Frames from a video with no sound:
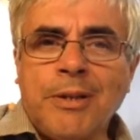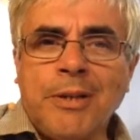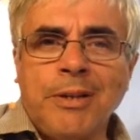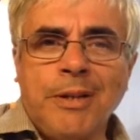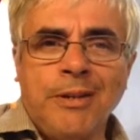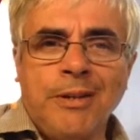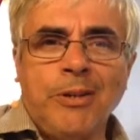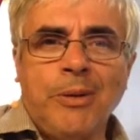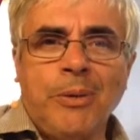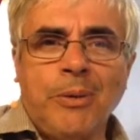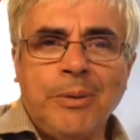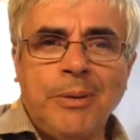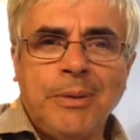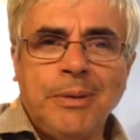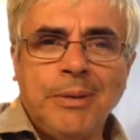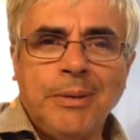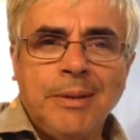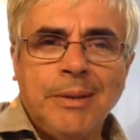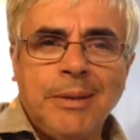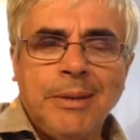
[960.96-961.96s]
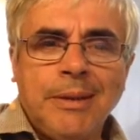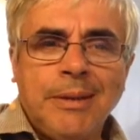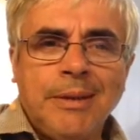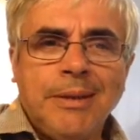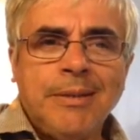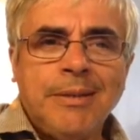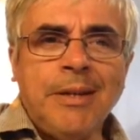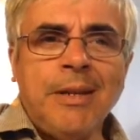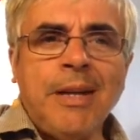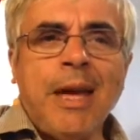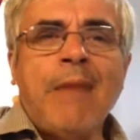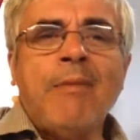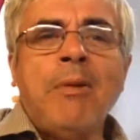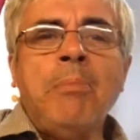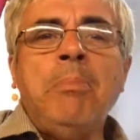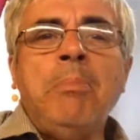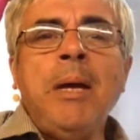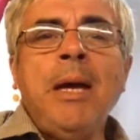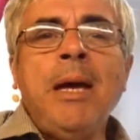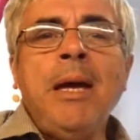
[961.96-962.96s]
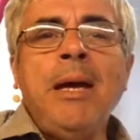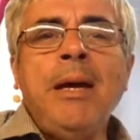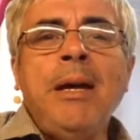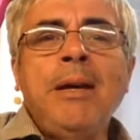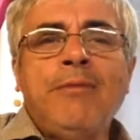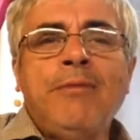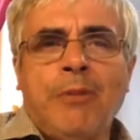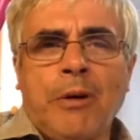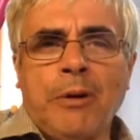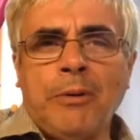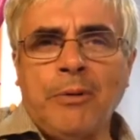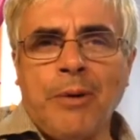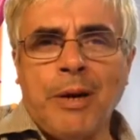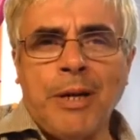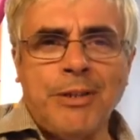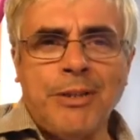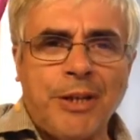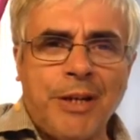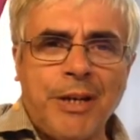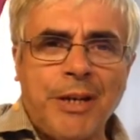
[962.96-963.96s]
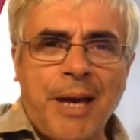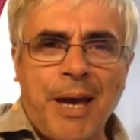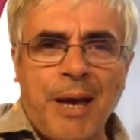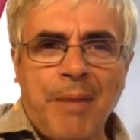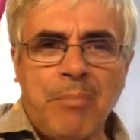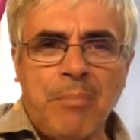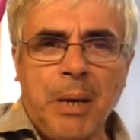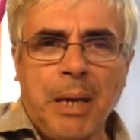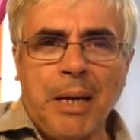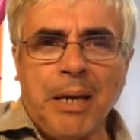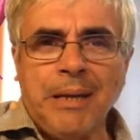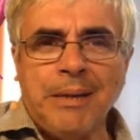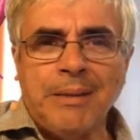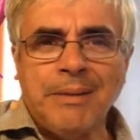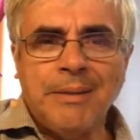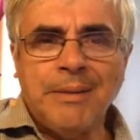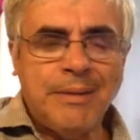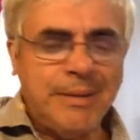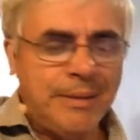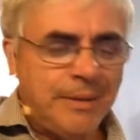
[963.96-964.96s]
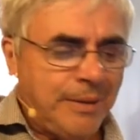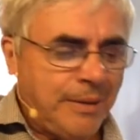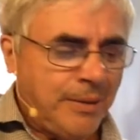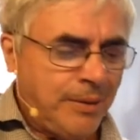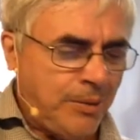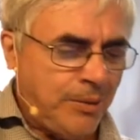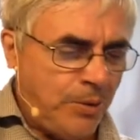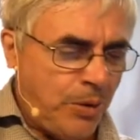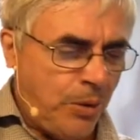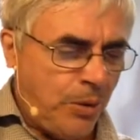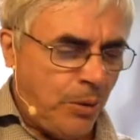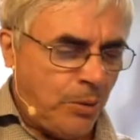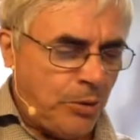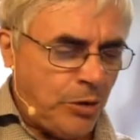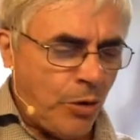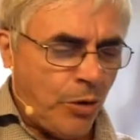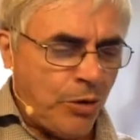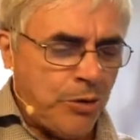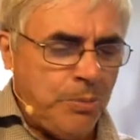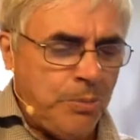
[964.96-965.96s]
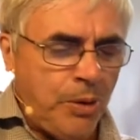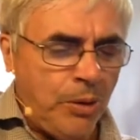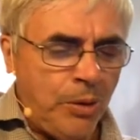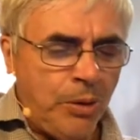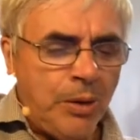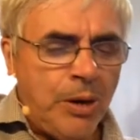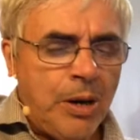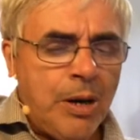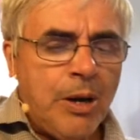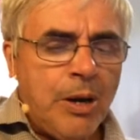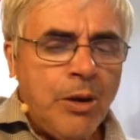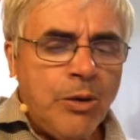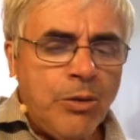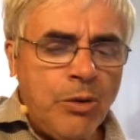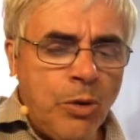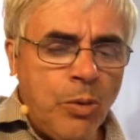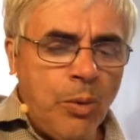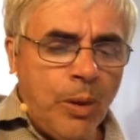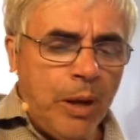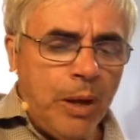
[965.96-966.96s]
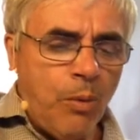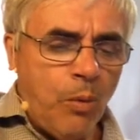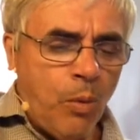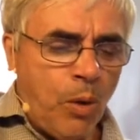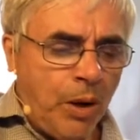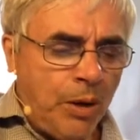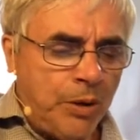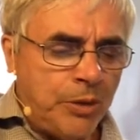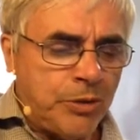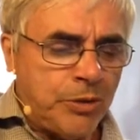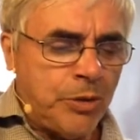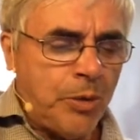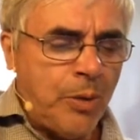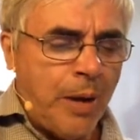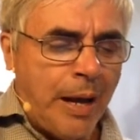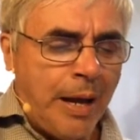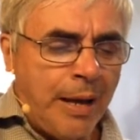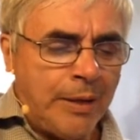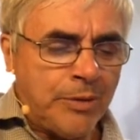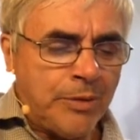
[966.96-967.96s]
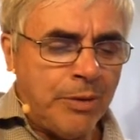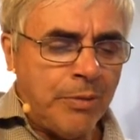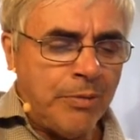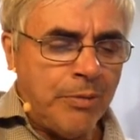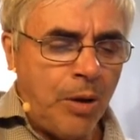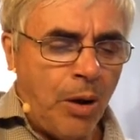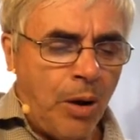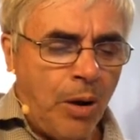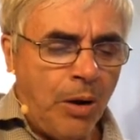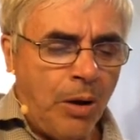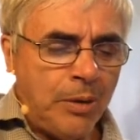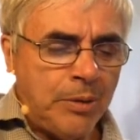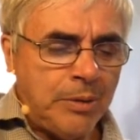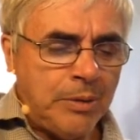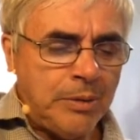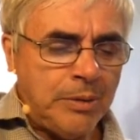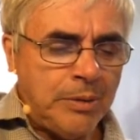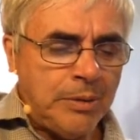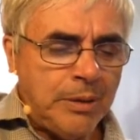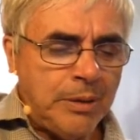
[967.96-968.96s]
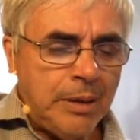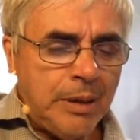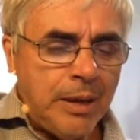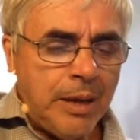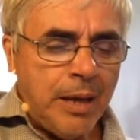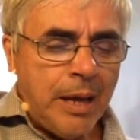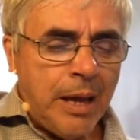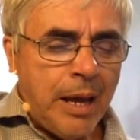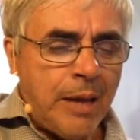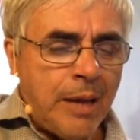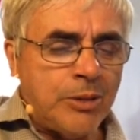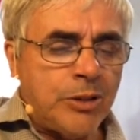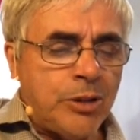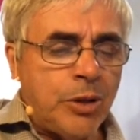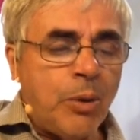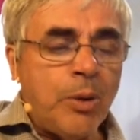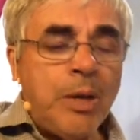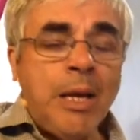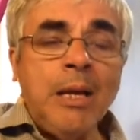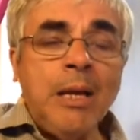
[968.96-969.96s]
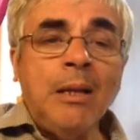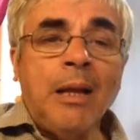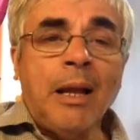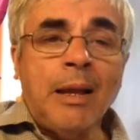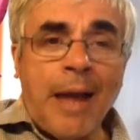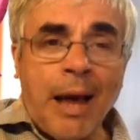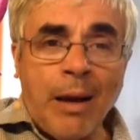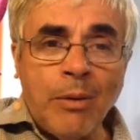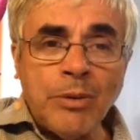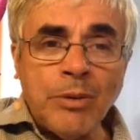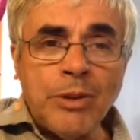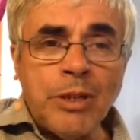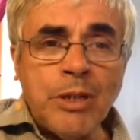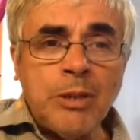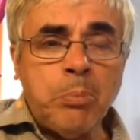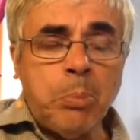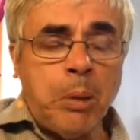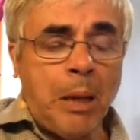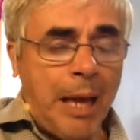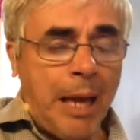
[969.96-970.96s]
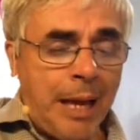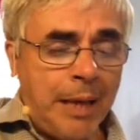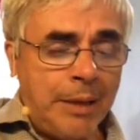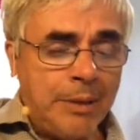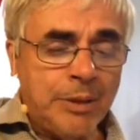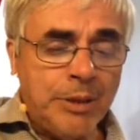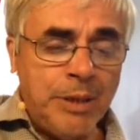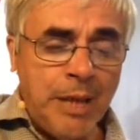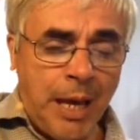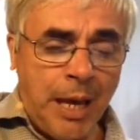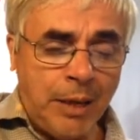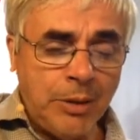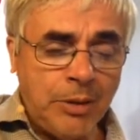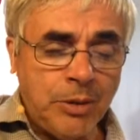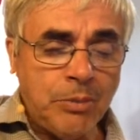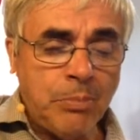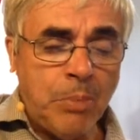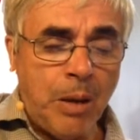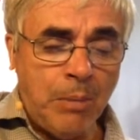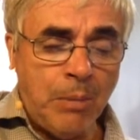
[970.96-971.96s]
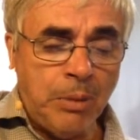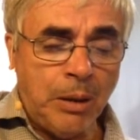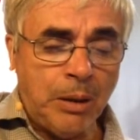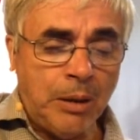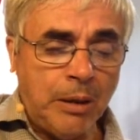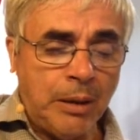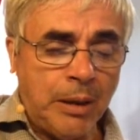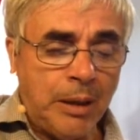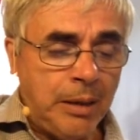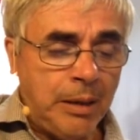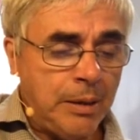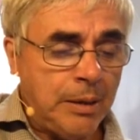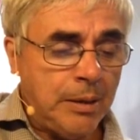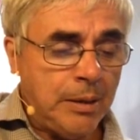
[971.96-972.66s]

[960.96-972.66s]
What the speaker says: did he do? Did he have a big fundraising campaign? No, George Mueller knew what it was to ask of God. And so he announced his plans, yes, publicly.